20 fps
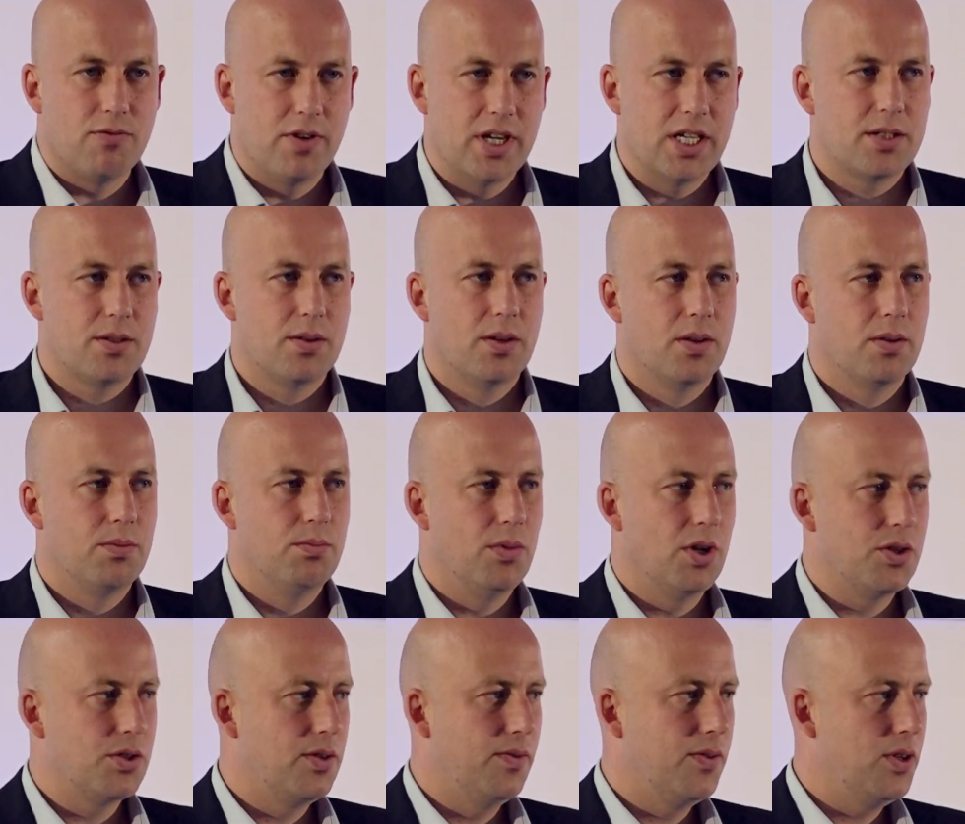risk,
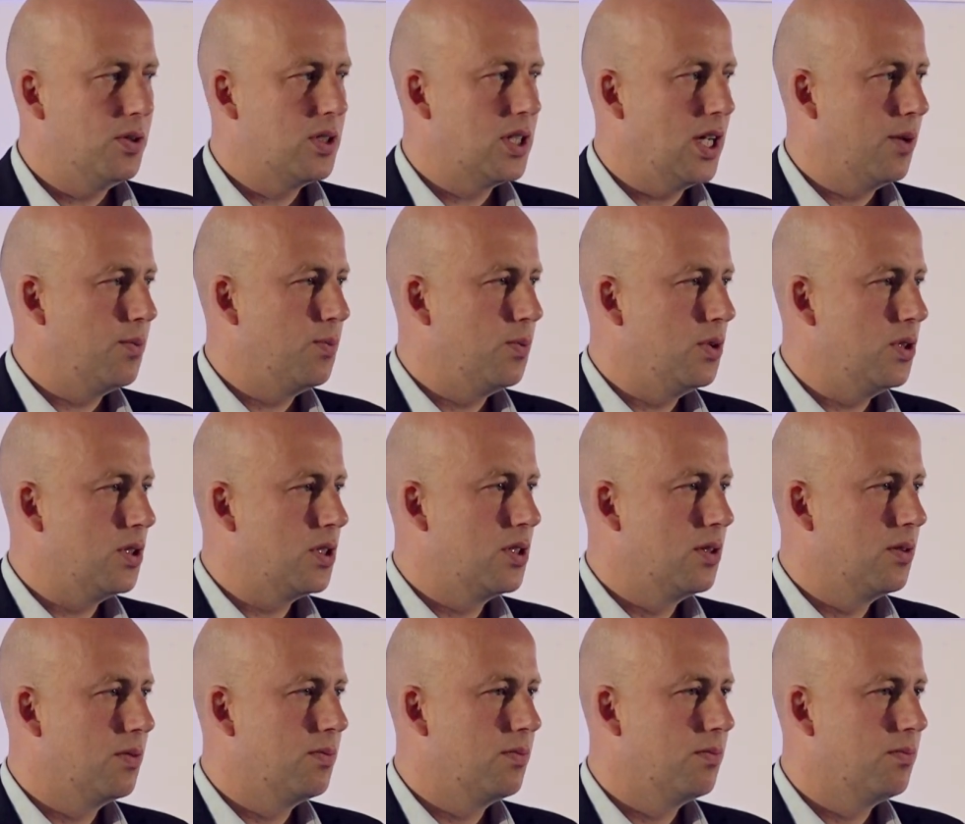most of you said,
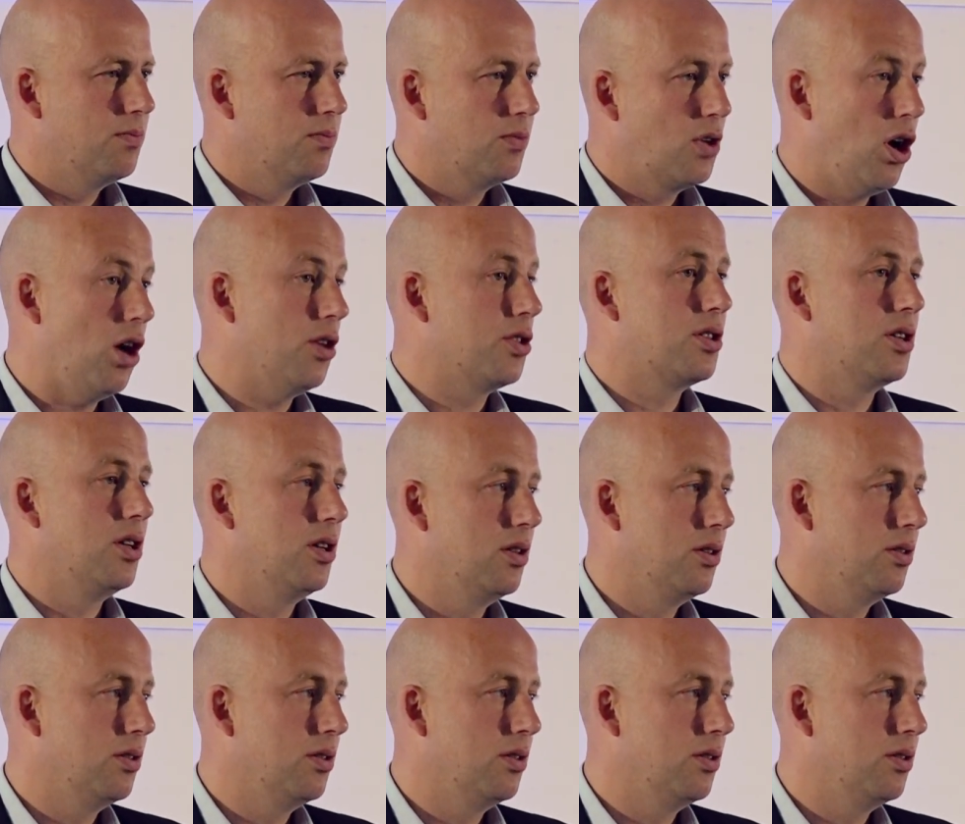was cost,